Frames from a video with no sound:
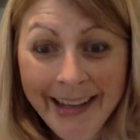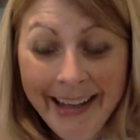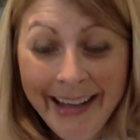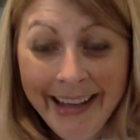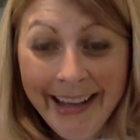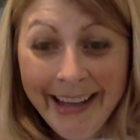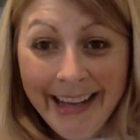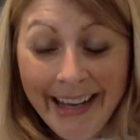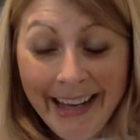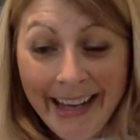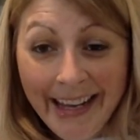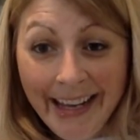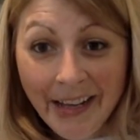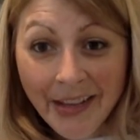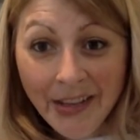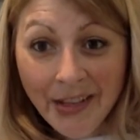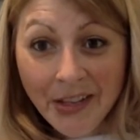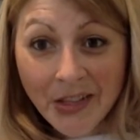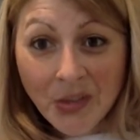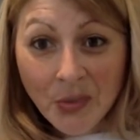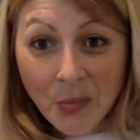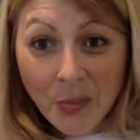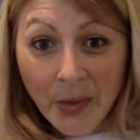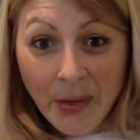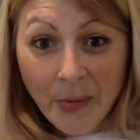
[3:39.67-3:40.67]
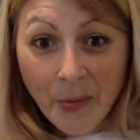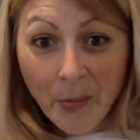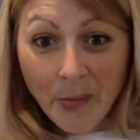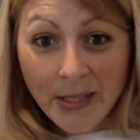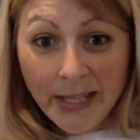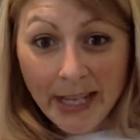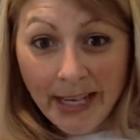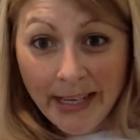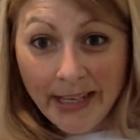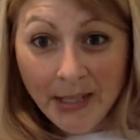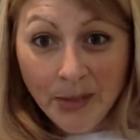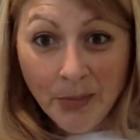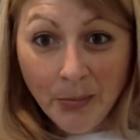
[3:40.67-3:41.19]
In English, we
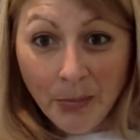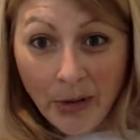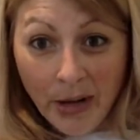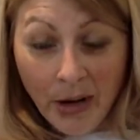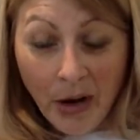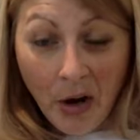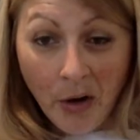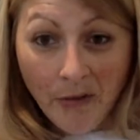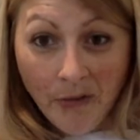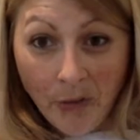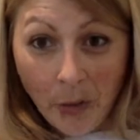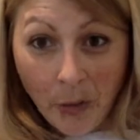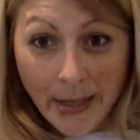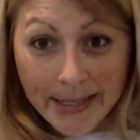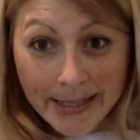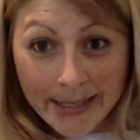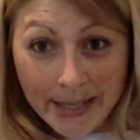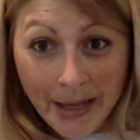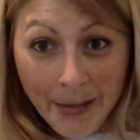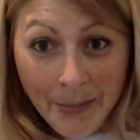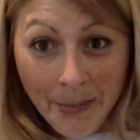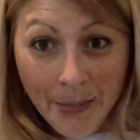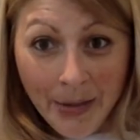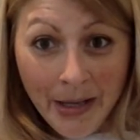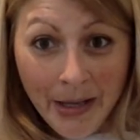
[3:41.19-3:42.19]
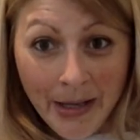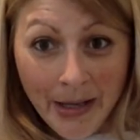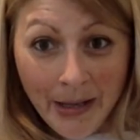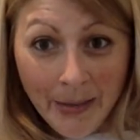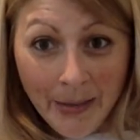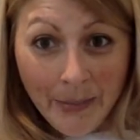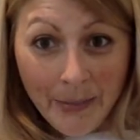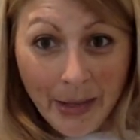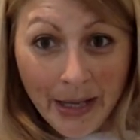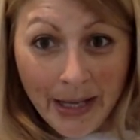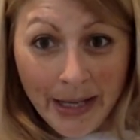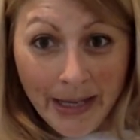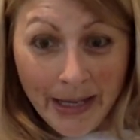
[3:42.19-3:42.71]
tend to bring our voice up,
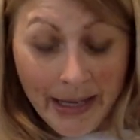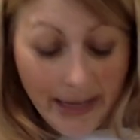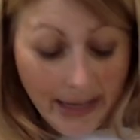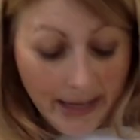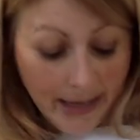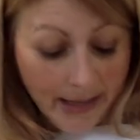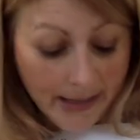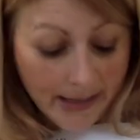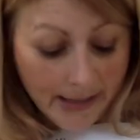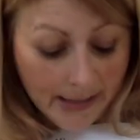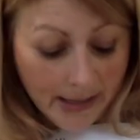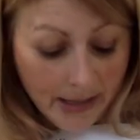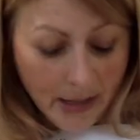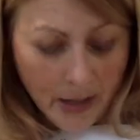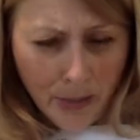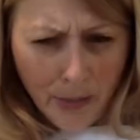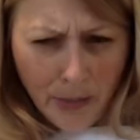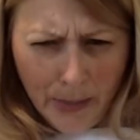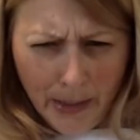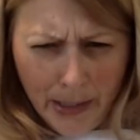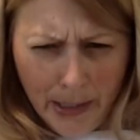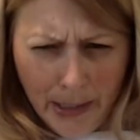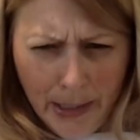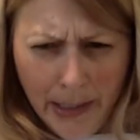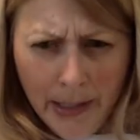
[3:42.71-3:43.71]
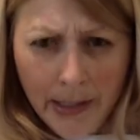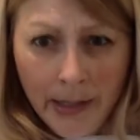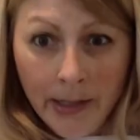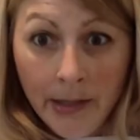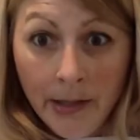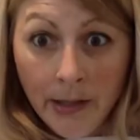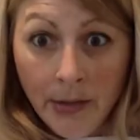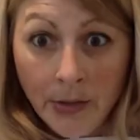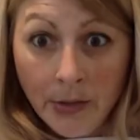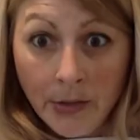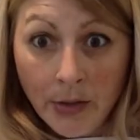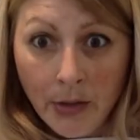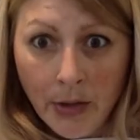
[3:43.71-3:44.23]
but in ASL, we
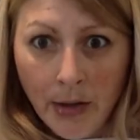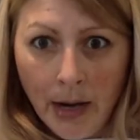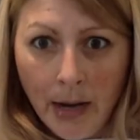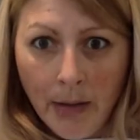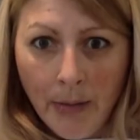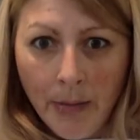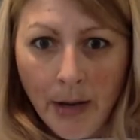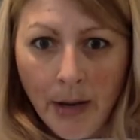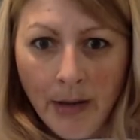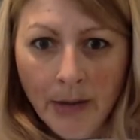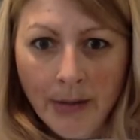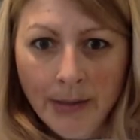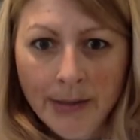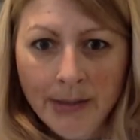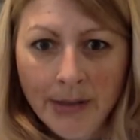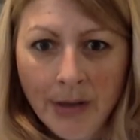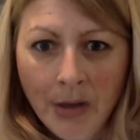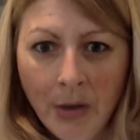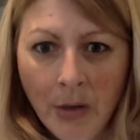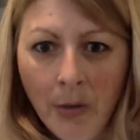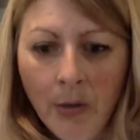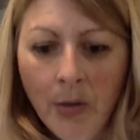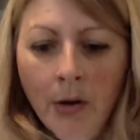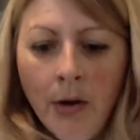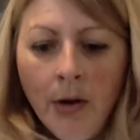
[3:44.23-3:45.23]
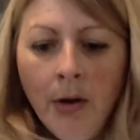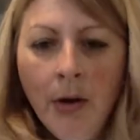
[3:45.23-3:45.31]
use our eyebrows. So,